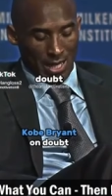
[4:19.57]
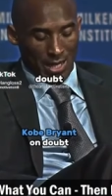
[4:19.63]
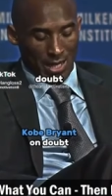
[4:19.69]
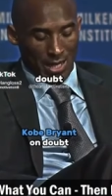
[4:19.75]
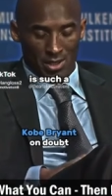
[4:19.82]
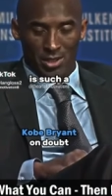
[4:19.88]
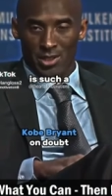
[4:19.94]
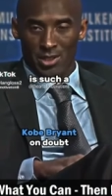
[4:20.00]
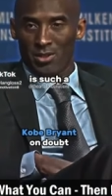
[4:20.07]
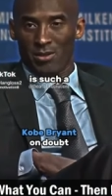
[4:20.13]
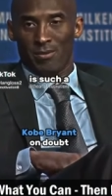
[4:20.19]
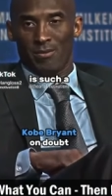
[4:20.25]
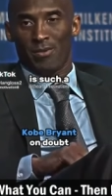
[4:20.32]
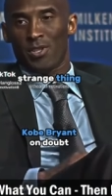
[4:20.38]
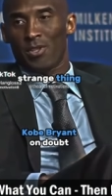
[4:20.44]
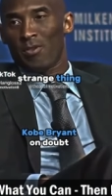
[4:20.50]
Doubt is such
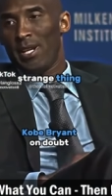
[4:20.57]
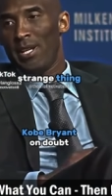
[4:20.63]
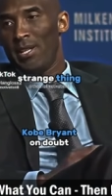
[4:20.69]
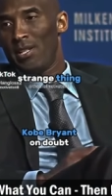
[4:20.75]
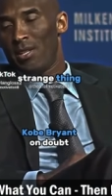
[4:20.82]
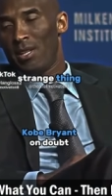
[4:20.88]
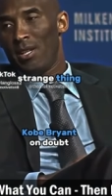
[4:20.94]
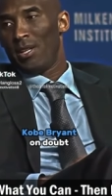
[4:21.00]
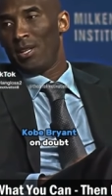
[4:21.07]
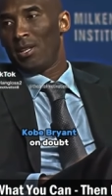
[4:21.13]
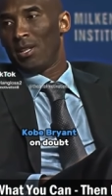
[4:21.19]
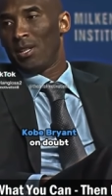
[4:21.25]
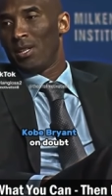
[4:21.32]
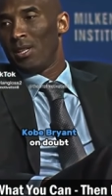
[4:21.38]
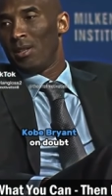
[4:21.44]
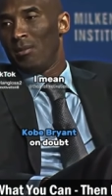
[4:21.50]
a strange thing.
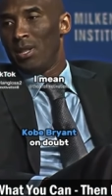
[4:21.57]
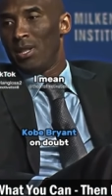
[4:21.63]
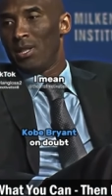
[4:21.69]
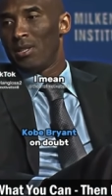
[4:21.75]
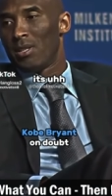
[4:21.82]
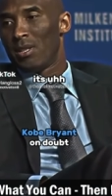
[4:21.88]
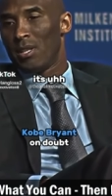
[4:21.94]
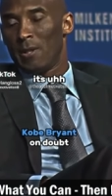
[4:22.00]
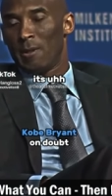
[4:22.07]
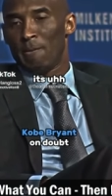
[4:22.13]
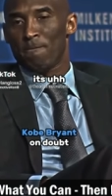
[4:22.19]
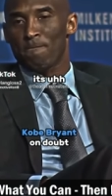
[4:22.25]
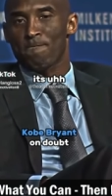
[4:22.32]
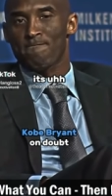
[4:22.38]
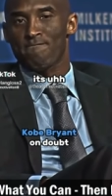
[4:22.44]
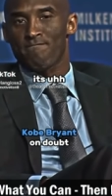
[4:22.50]
I mean, it's, um,